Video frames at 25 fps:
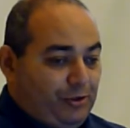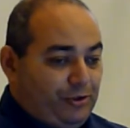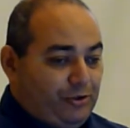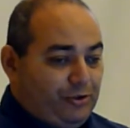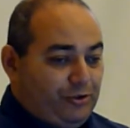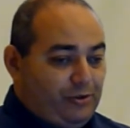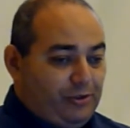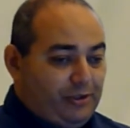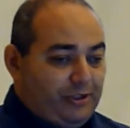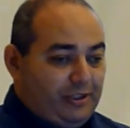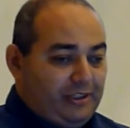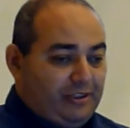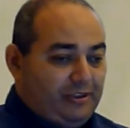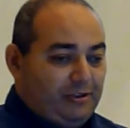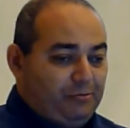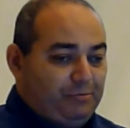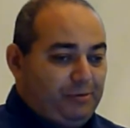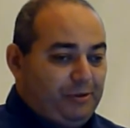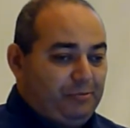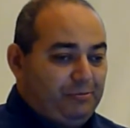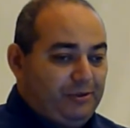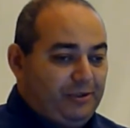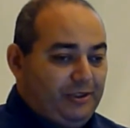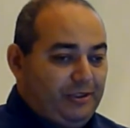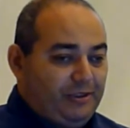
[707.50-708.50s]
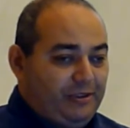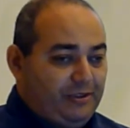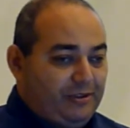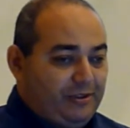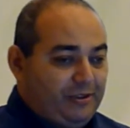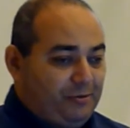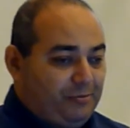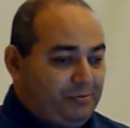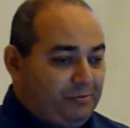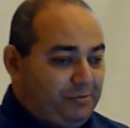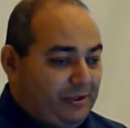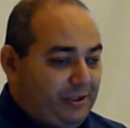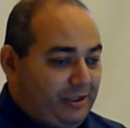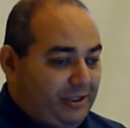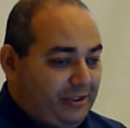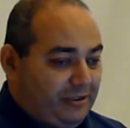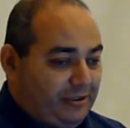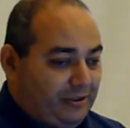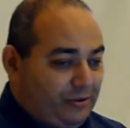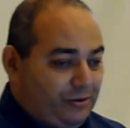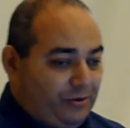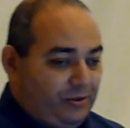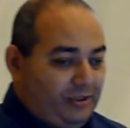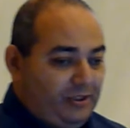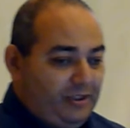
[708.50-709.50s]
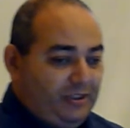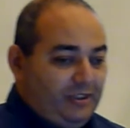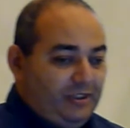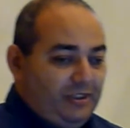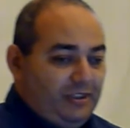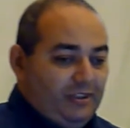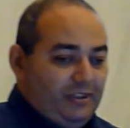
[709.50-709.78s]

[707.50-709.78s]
as a result of using those compilers,